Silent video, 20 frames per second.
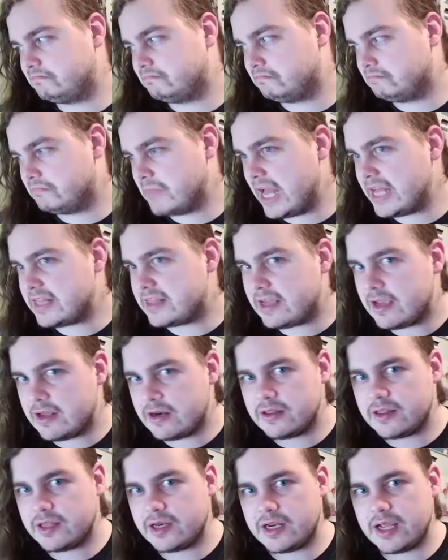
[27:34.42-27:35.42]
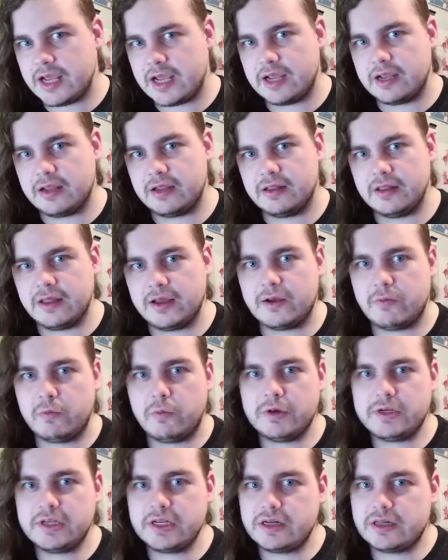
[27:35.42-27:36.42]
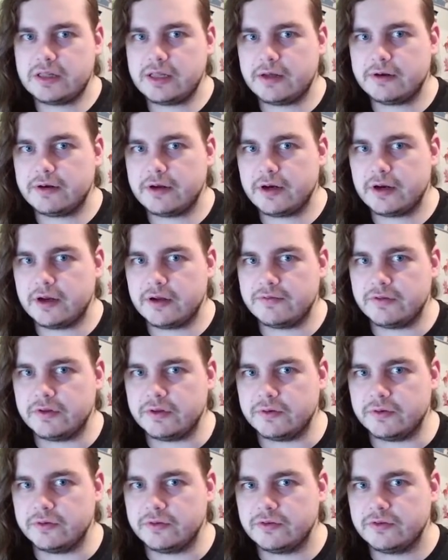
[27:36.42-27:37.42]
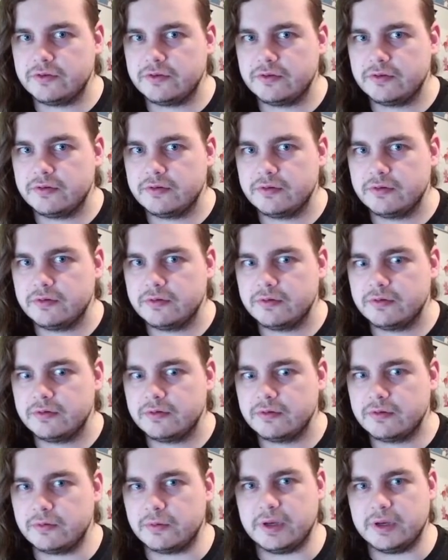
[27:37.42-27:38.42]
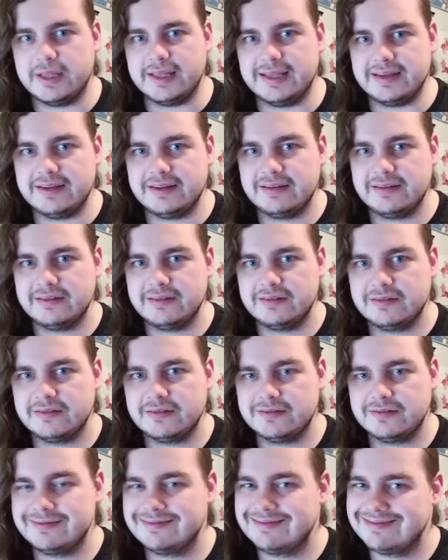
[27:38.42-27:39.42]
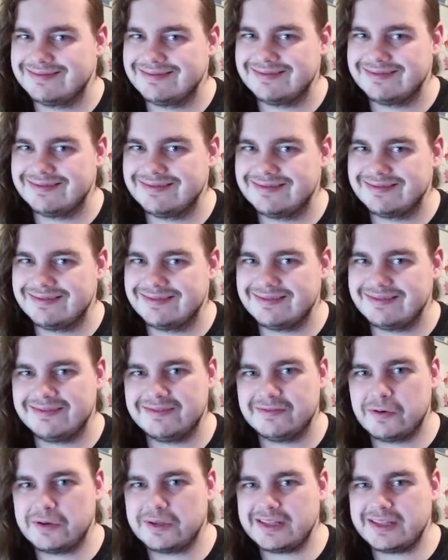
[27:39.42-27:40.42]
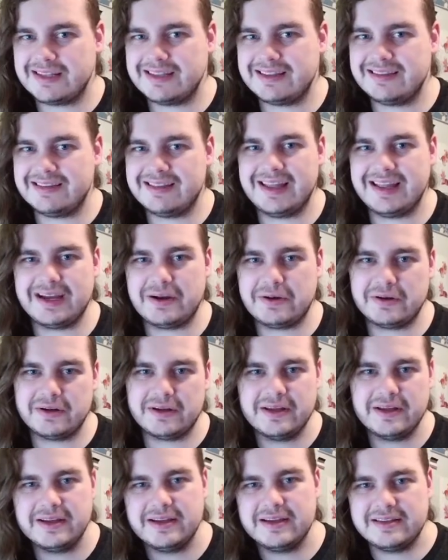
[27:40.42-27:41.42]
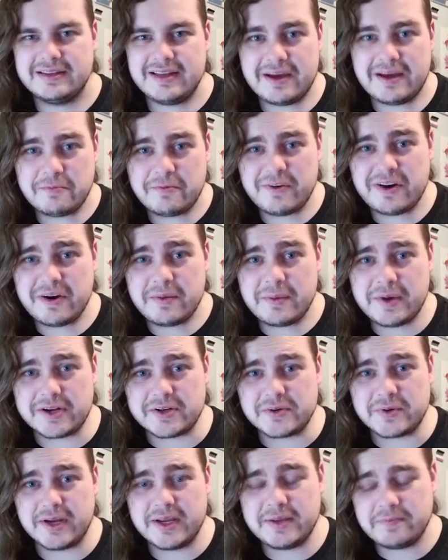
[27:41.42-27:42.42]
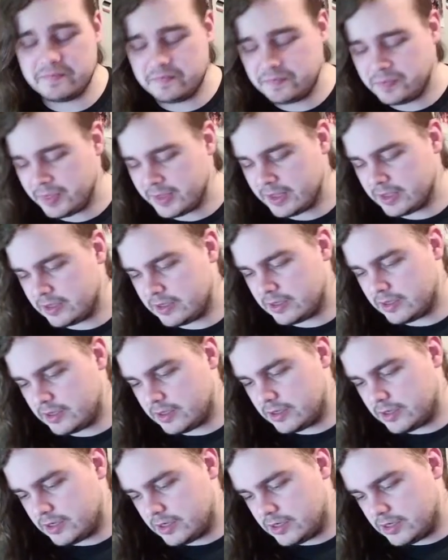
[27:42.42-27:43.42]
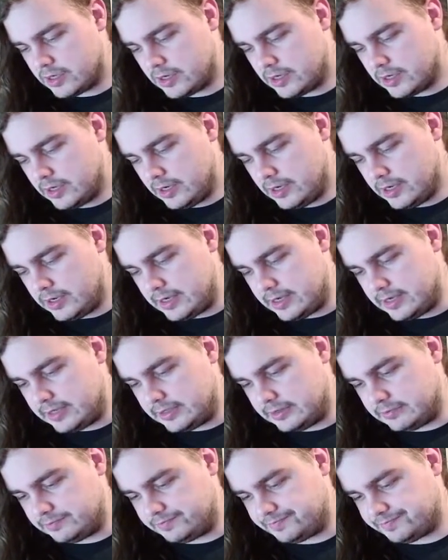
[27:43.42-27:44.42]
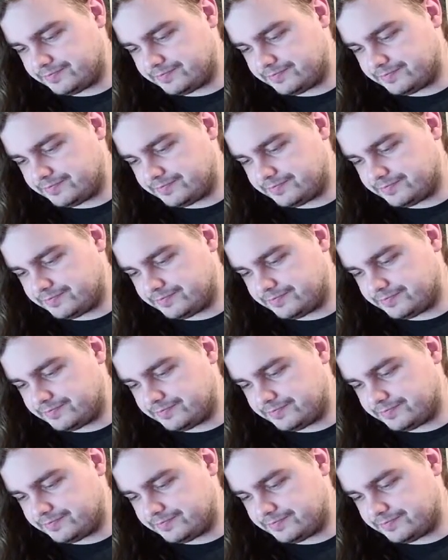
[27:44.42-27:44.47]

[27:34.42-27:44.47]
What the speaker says: at the end of the day, like, what did Cloud9 have to lose? Really? What did, like, not very much, right? What